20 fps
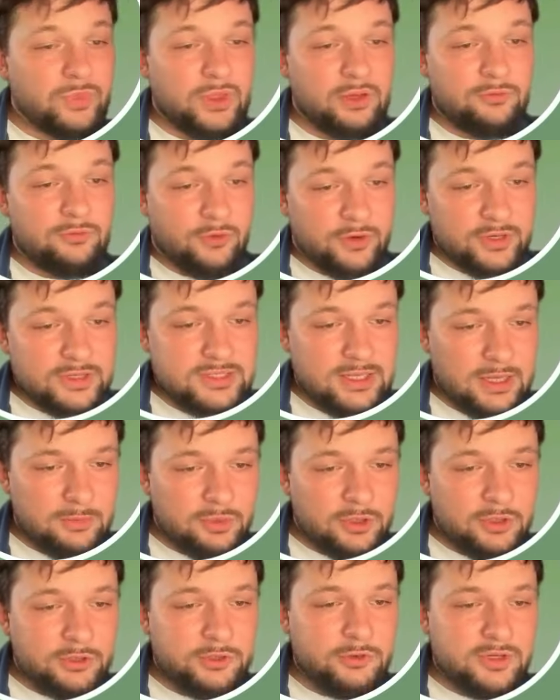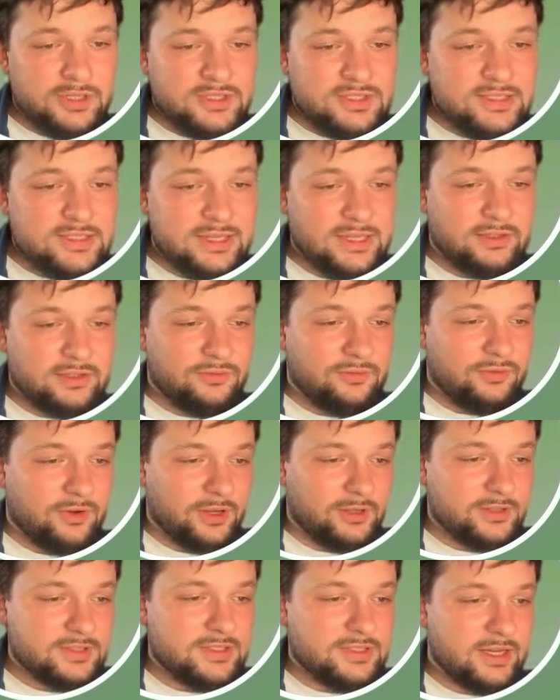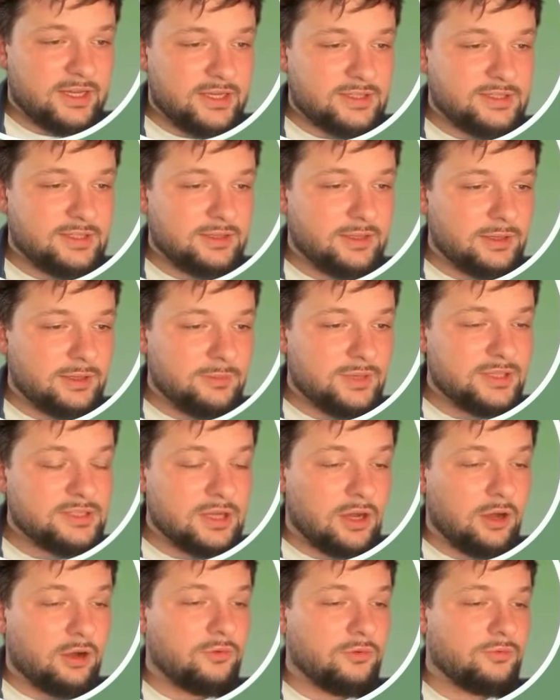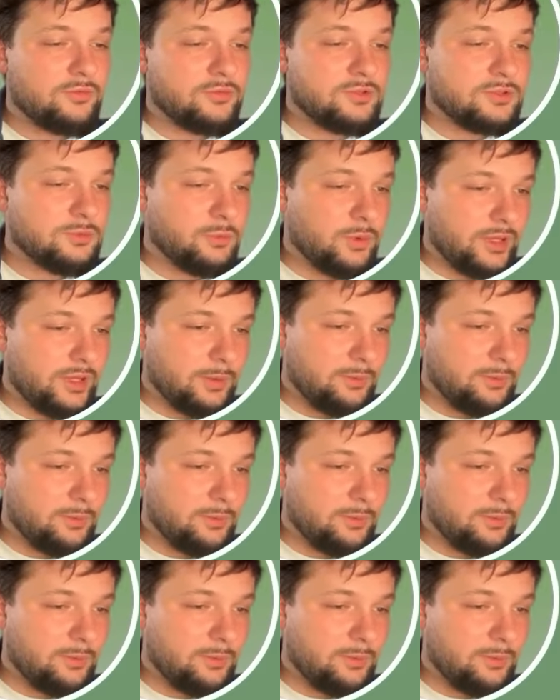For example, you can set a file size limit of 20